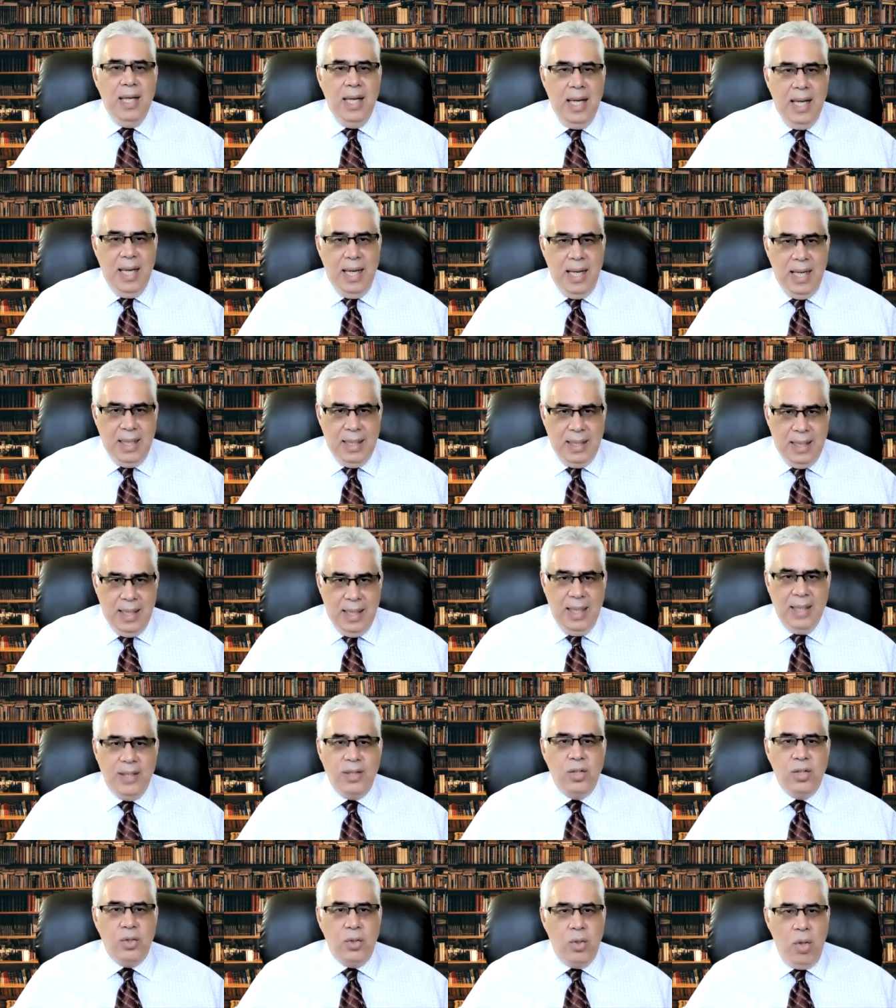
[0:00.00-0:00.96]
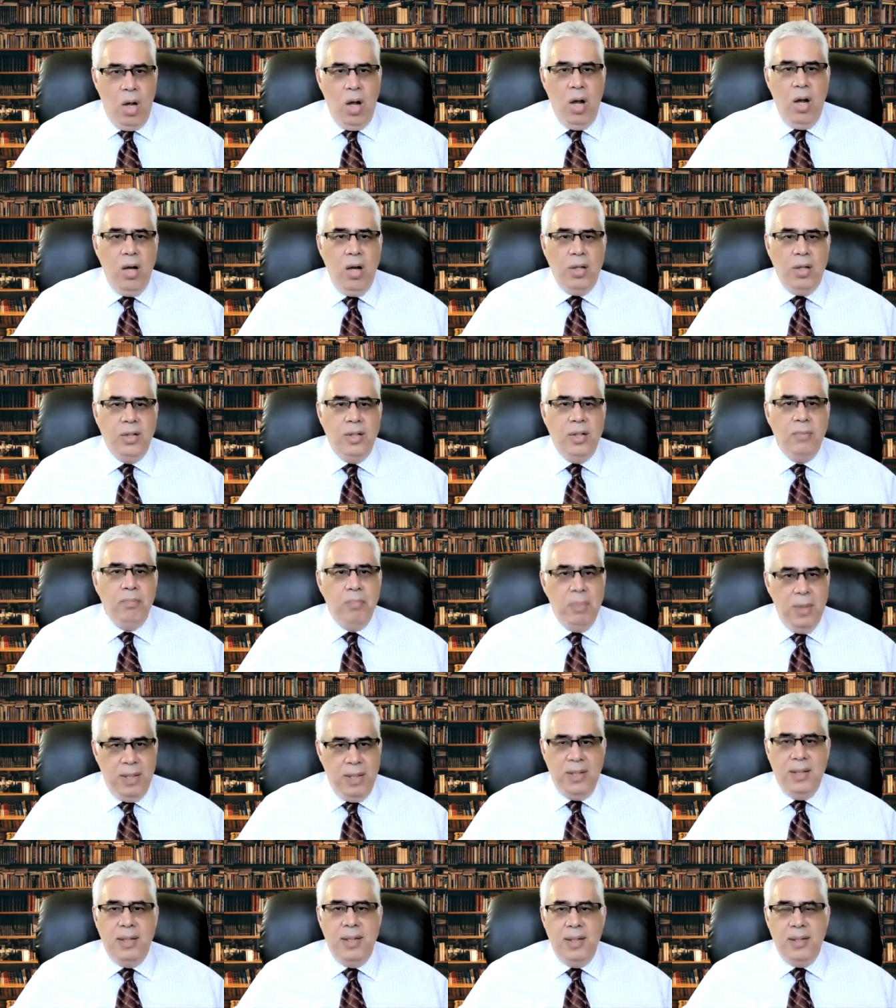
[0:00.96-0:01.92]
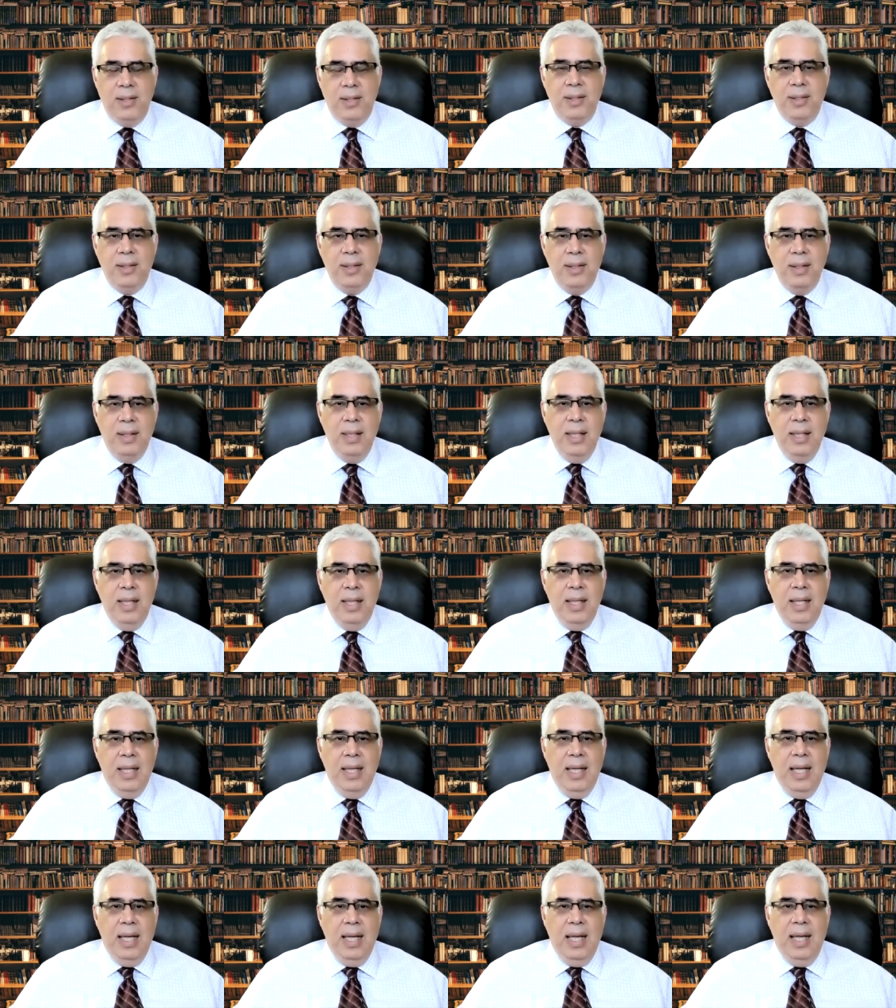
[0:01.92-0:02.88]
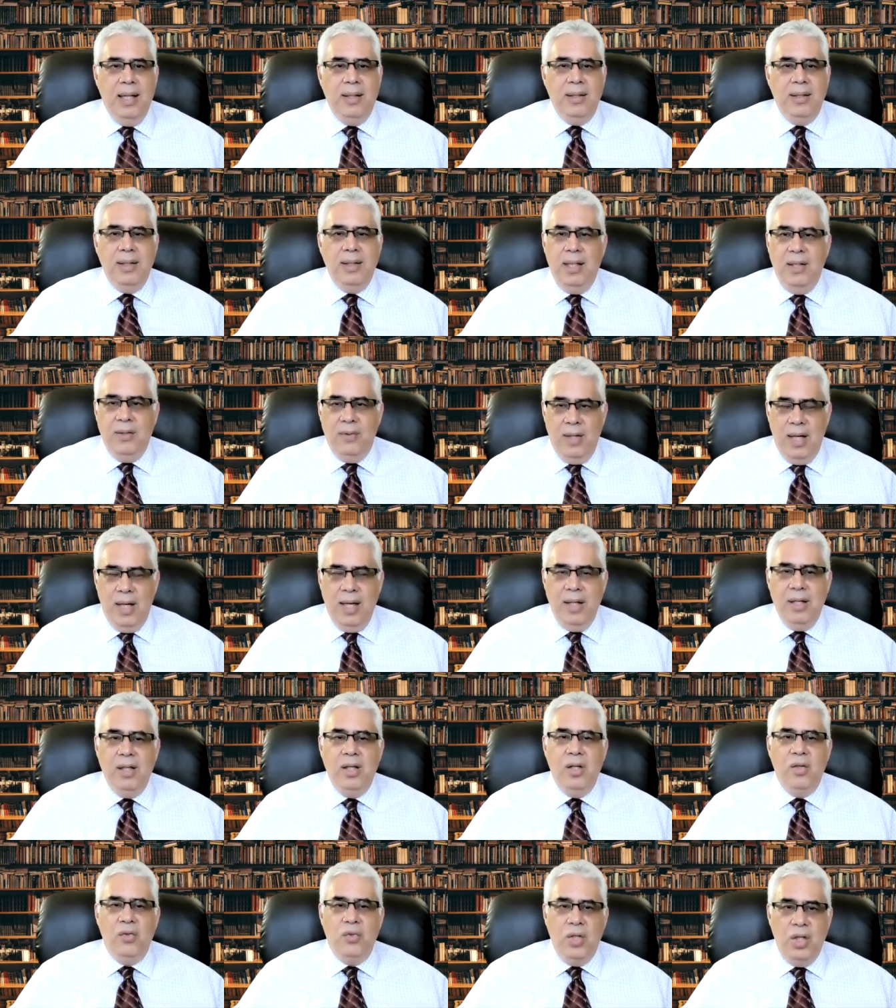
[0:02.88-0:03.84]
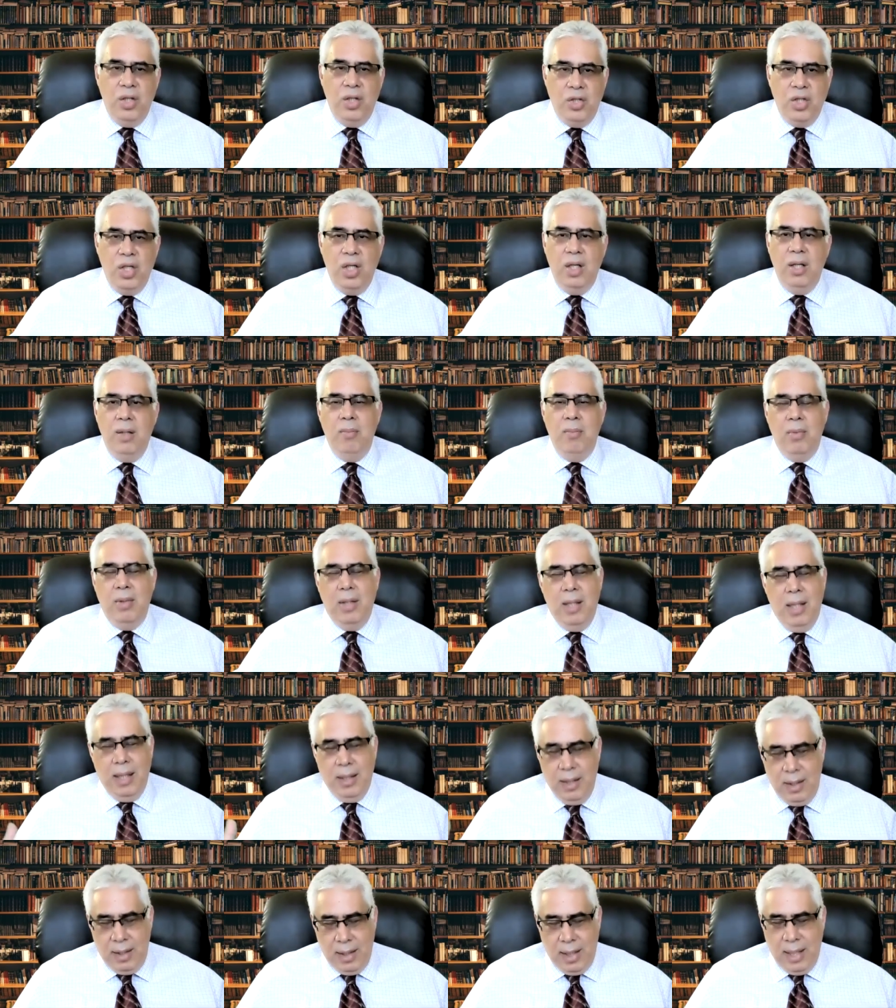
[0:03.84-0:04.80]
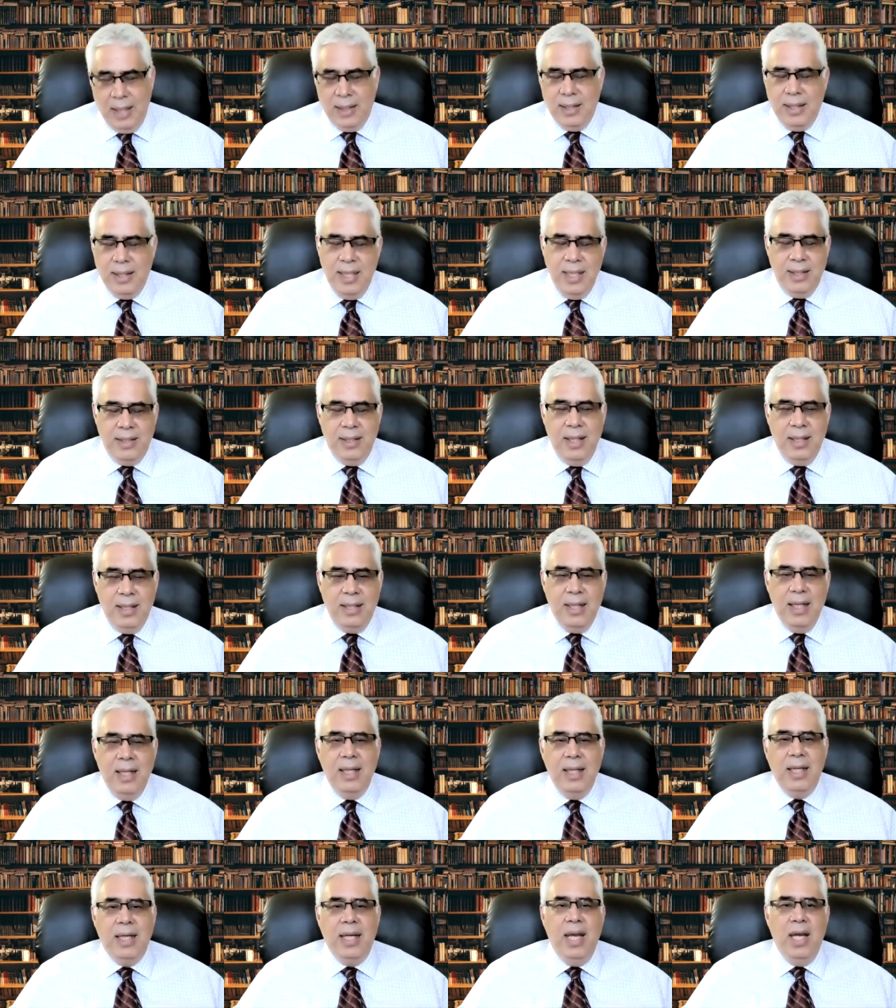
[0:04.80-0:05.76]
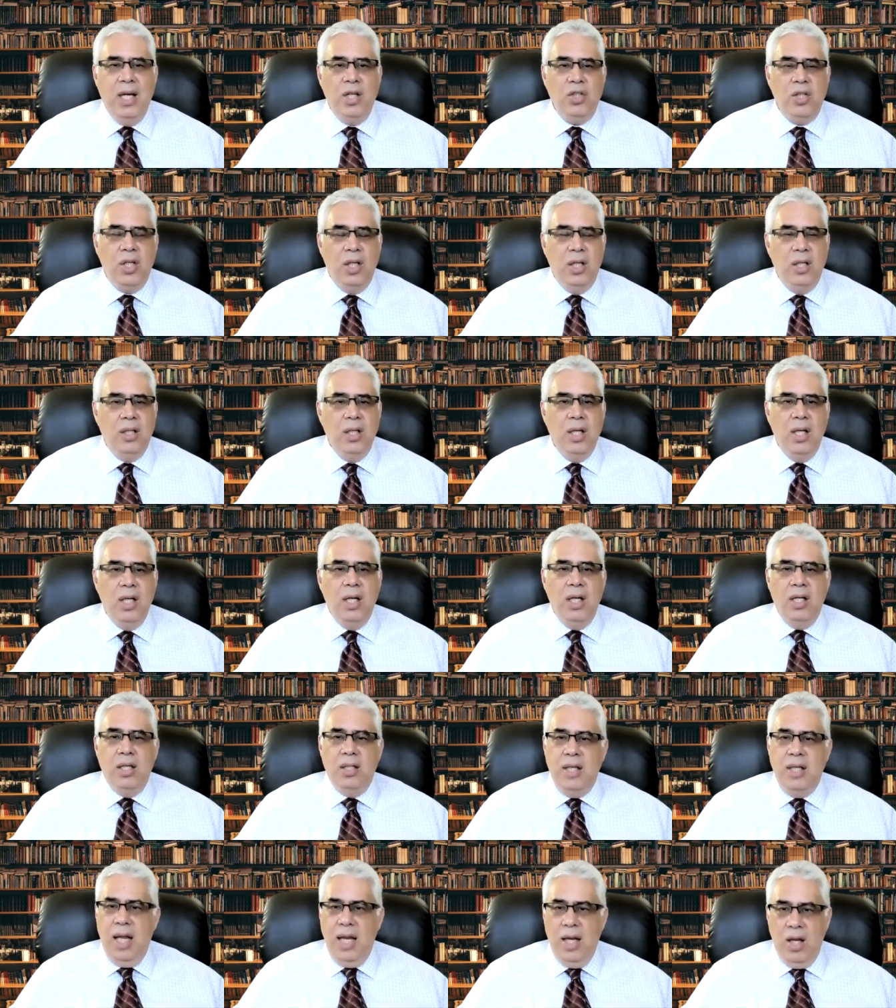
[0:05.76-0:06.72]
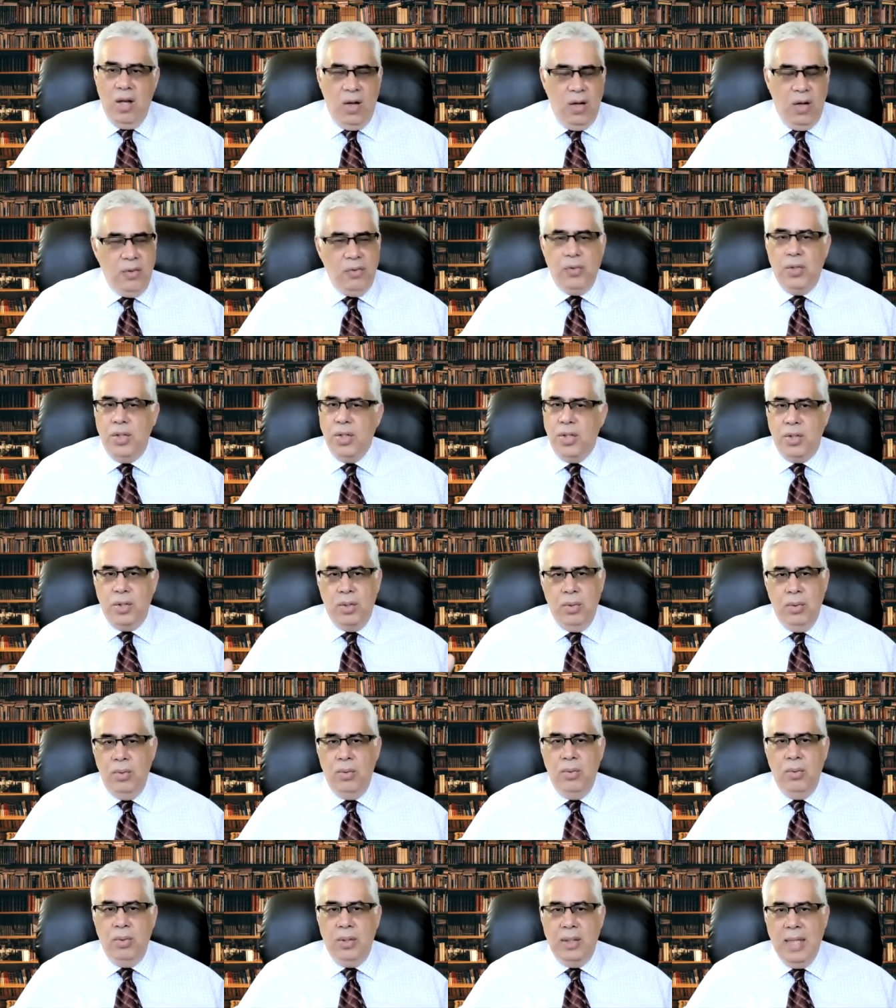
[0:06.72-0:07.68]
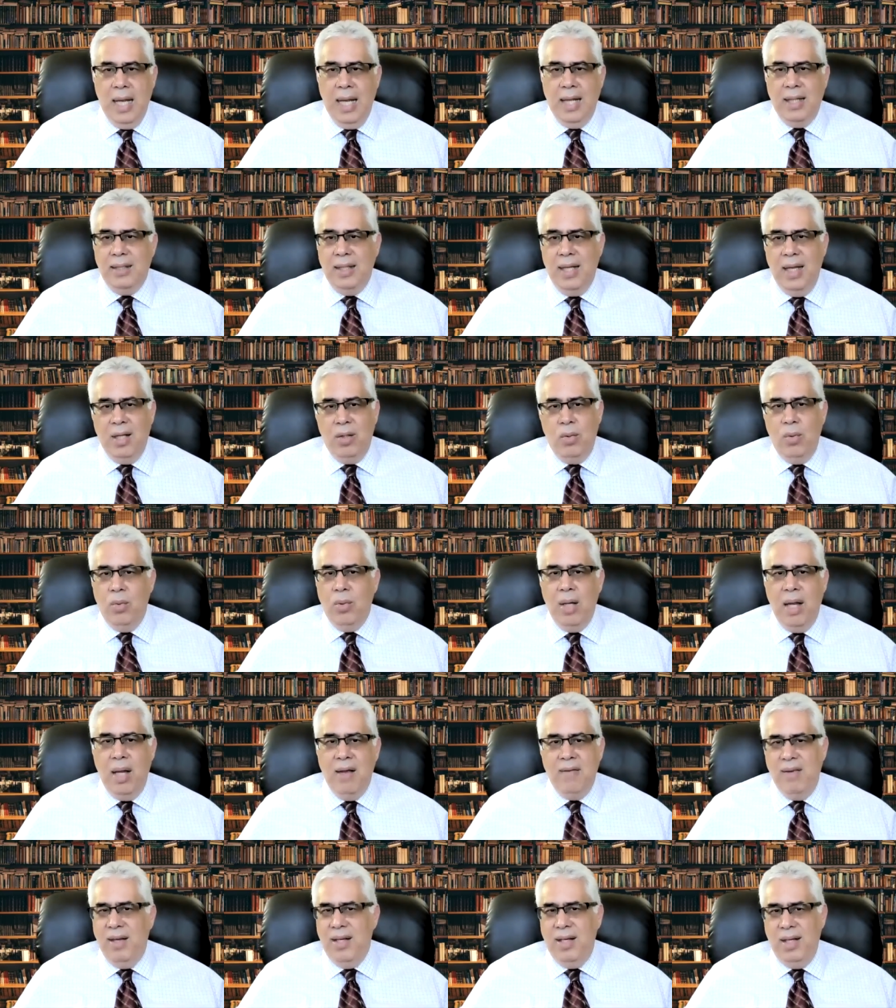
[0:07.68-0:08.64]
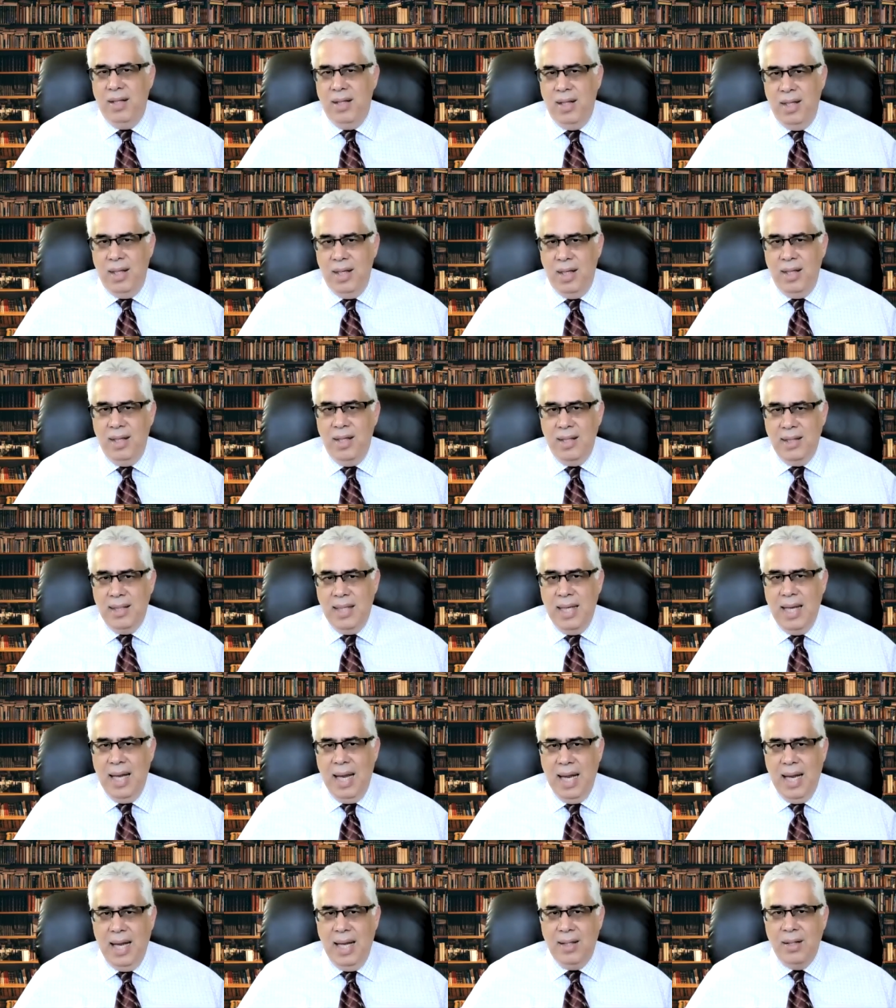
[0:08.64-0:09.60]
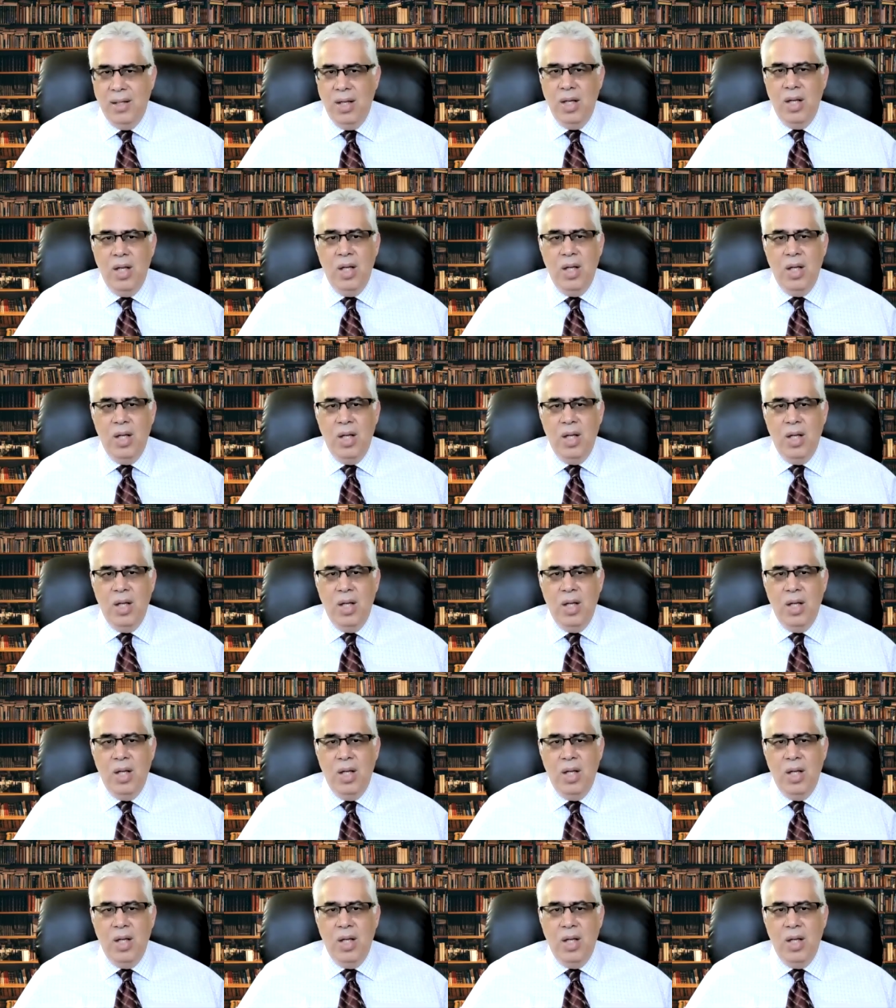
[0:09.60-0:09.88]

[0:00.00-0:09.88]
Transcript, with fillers: and let's talk the business and Iranian regime, uh, at least the delegation, they understood that they don't have anything in his hand.